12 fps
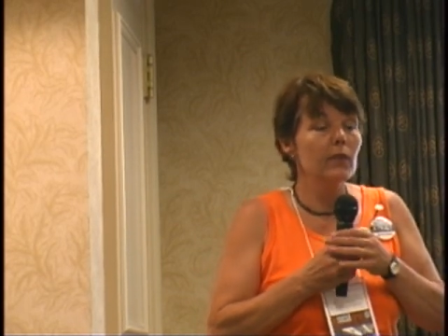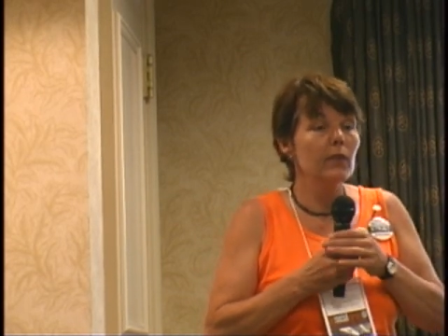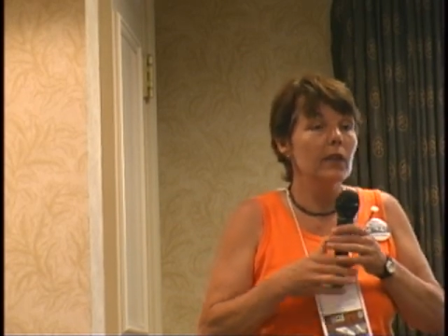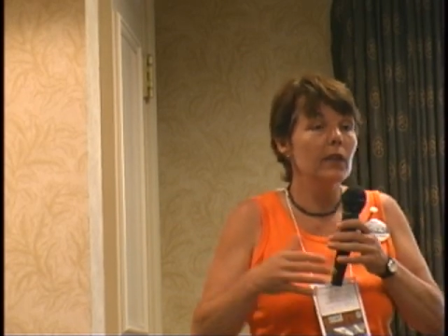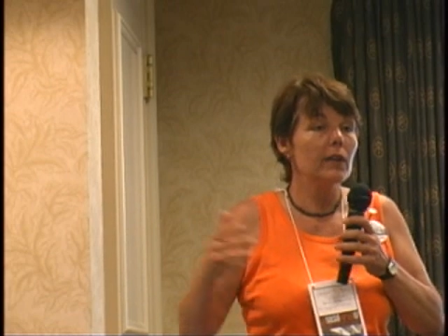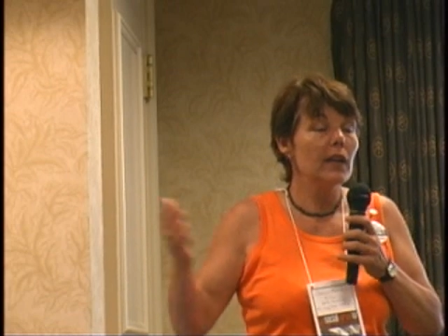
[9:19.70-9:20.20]

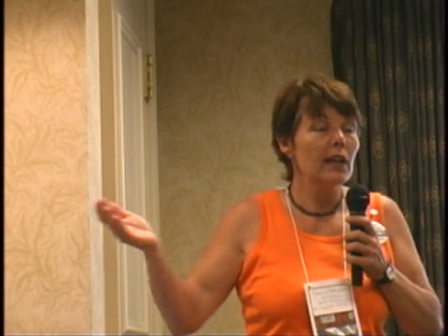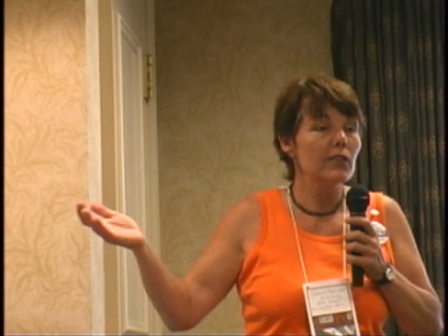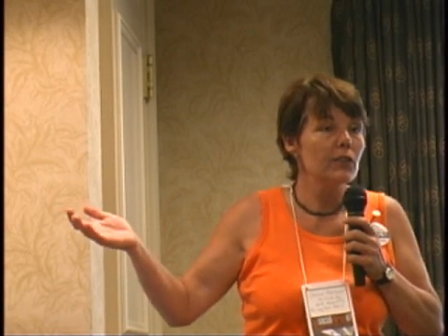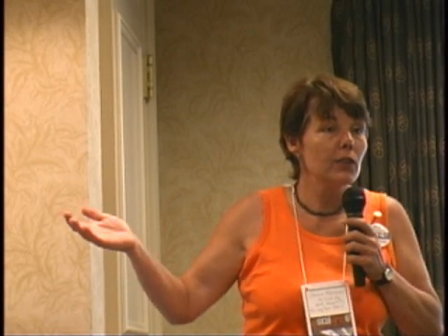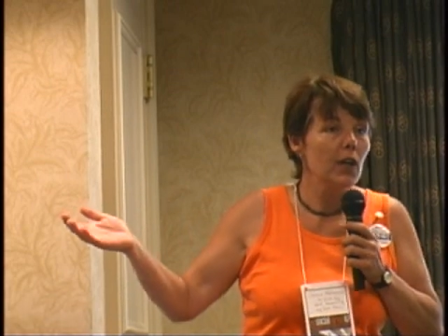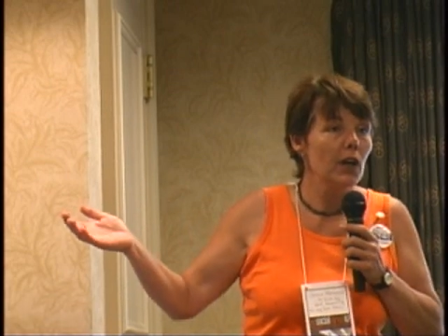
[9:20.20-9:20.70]
the
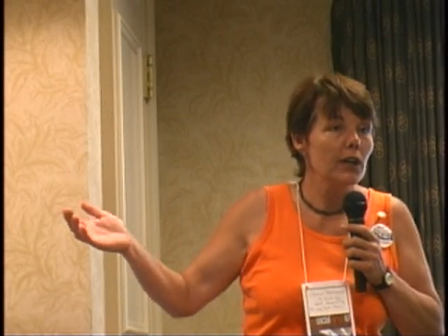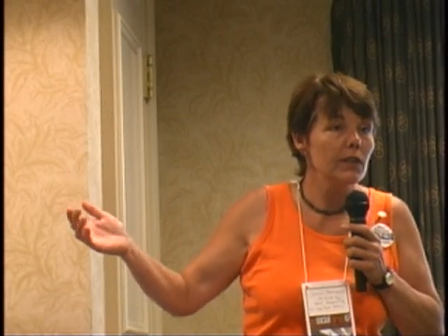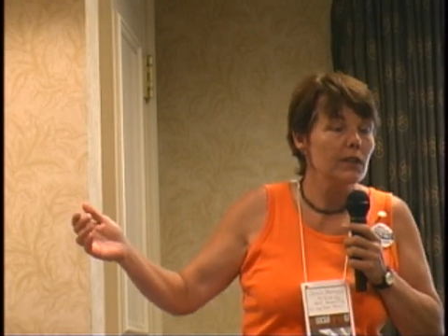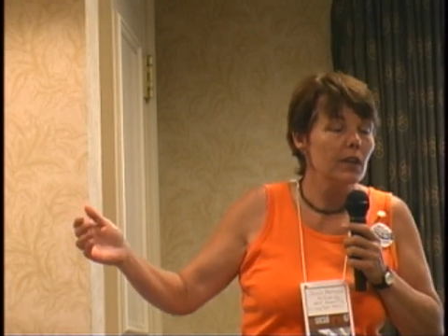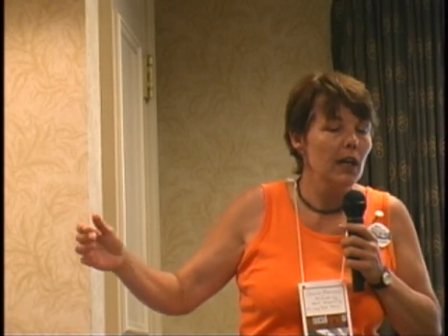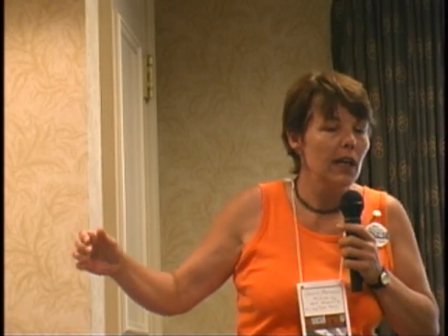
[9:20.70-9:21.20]
National Guard
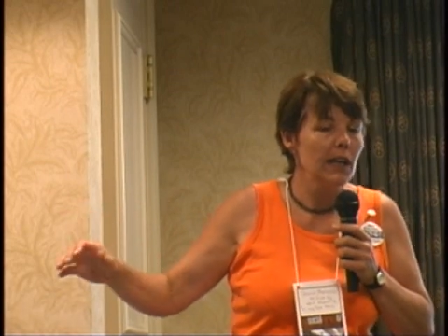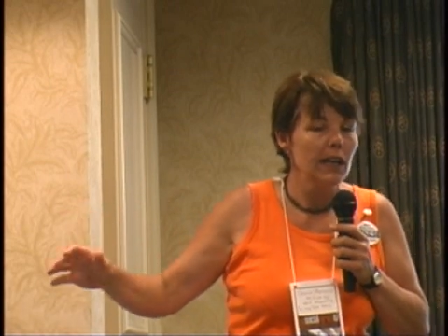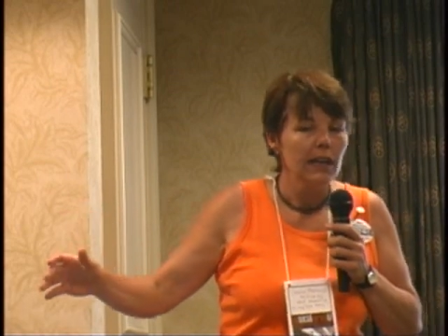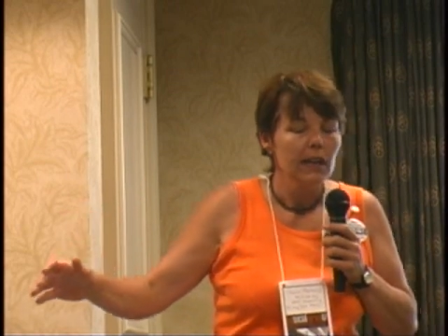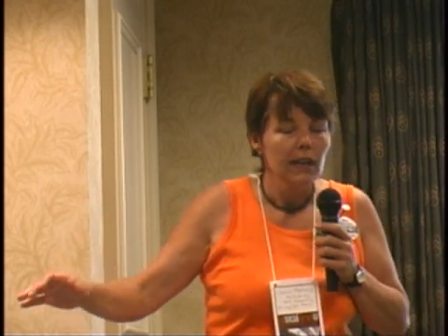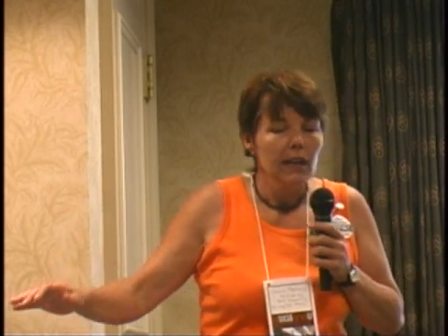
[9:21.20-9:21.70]
is gone.
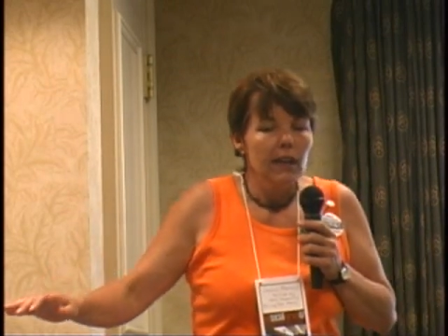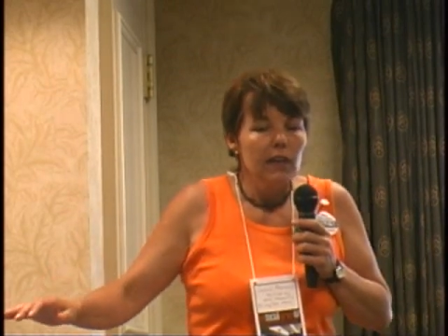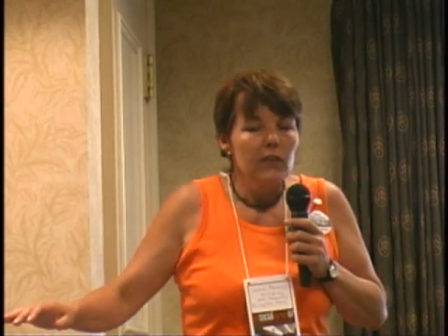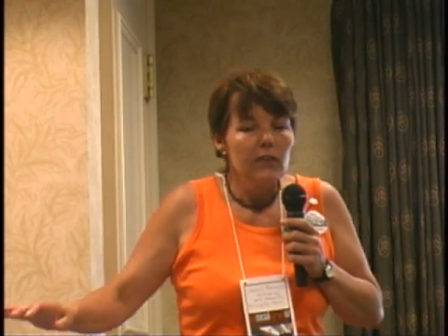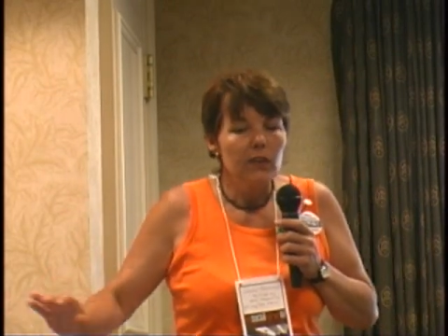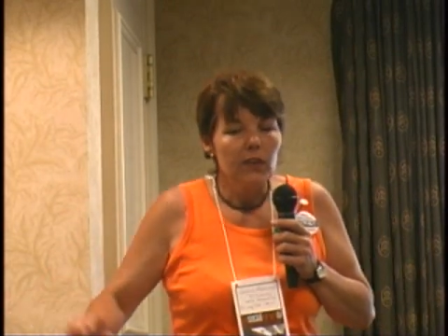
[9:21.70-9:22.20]

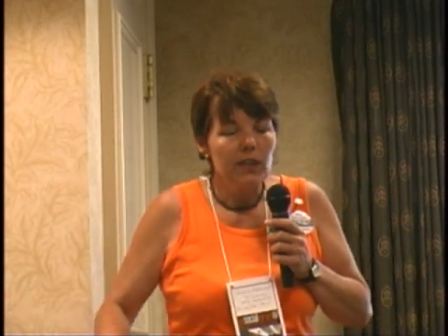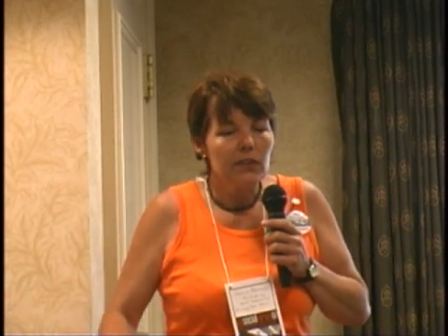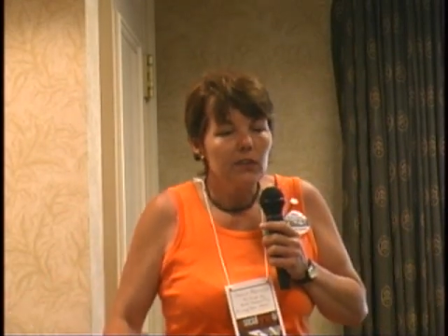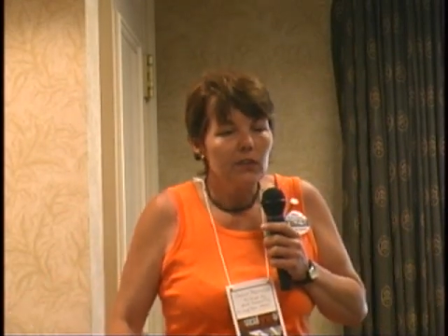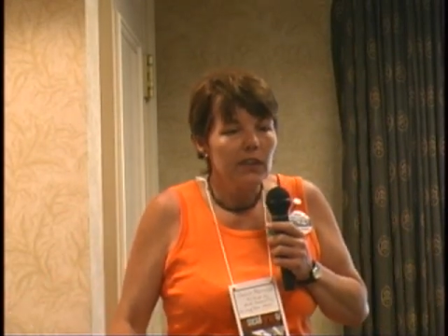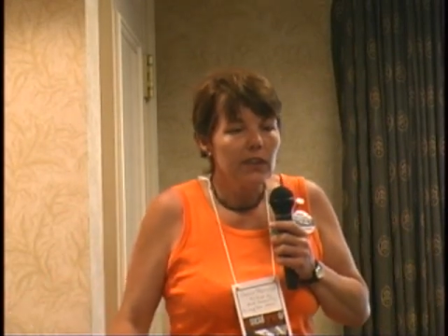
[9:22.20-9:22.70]
So the
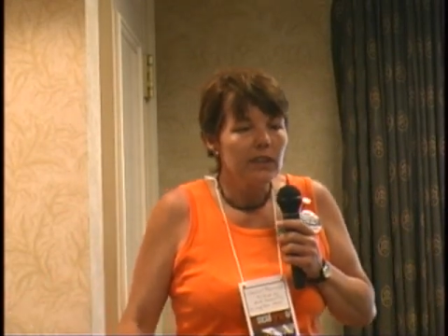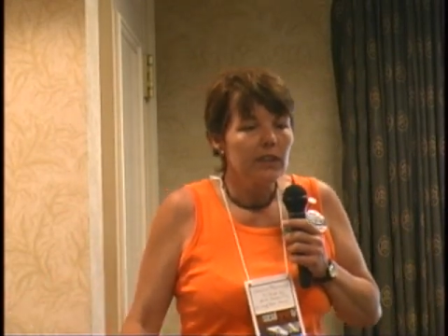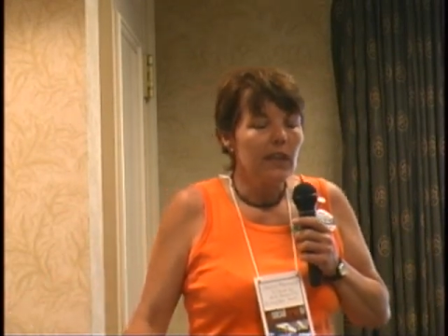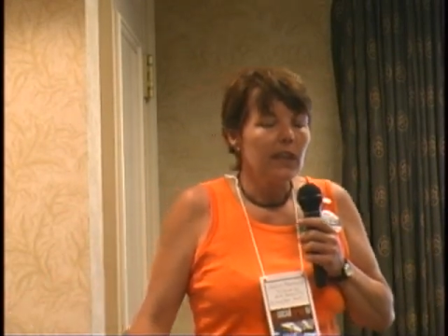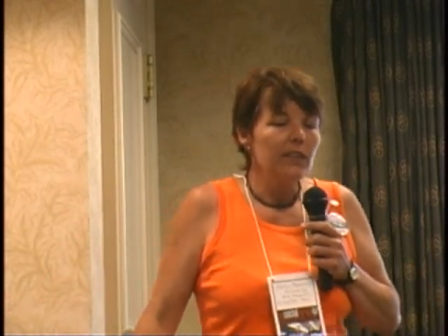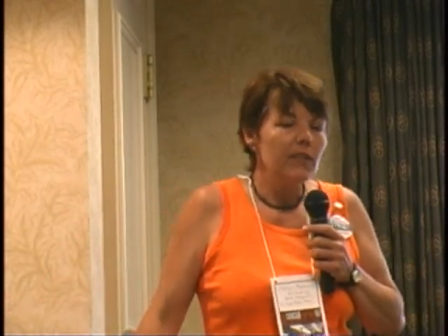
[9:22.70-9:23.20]
issue is
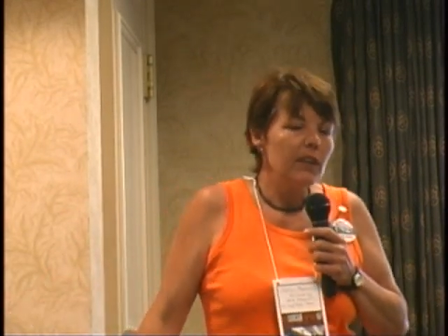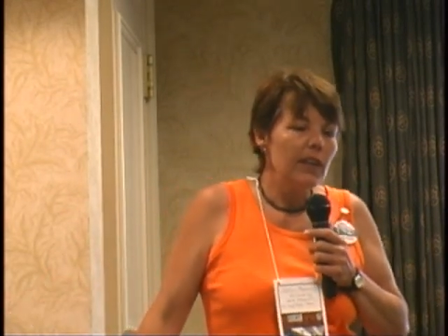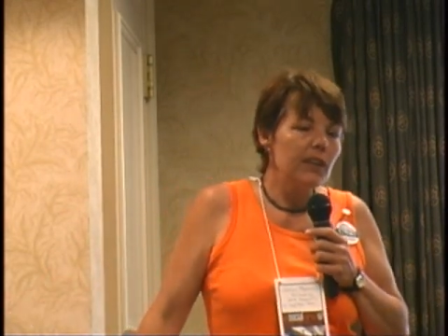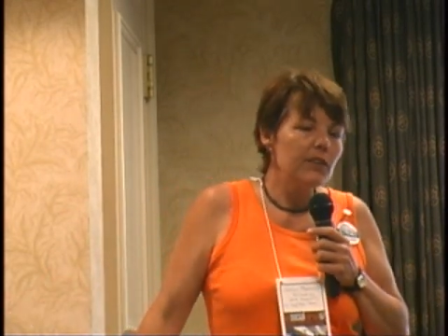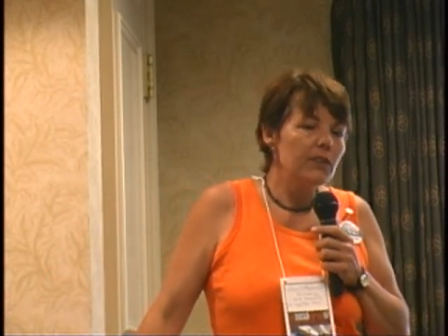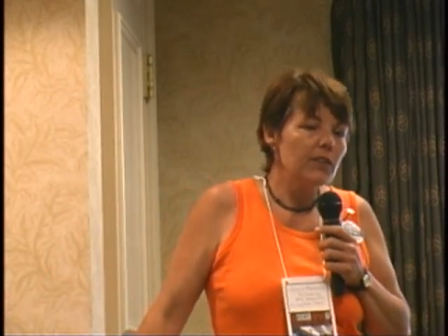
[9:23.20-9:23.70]
that if the
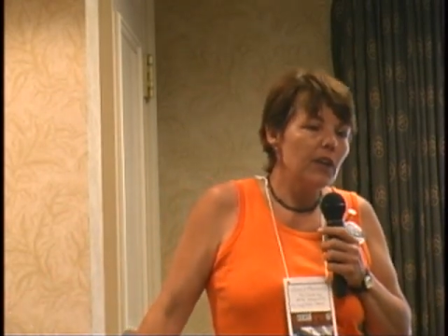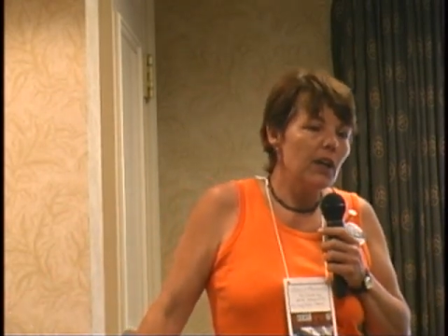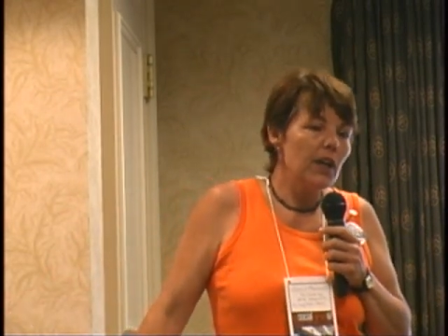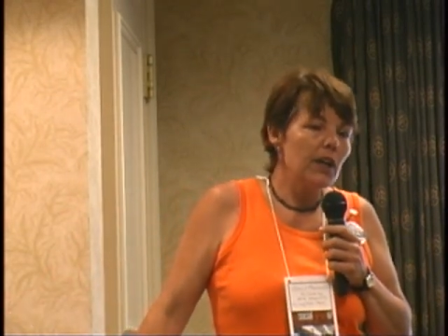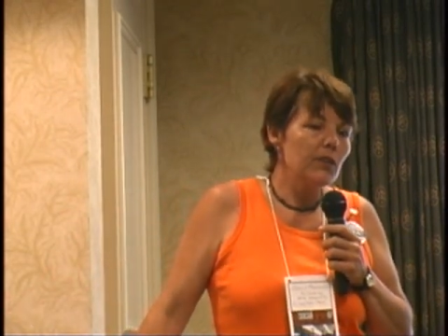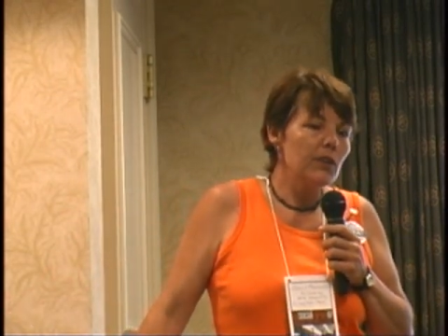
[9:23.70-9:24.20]
National
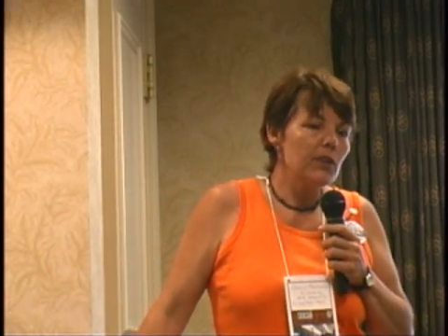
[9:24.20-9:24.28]
Guard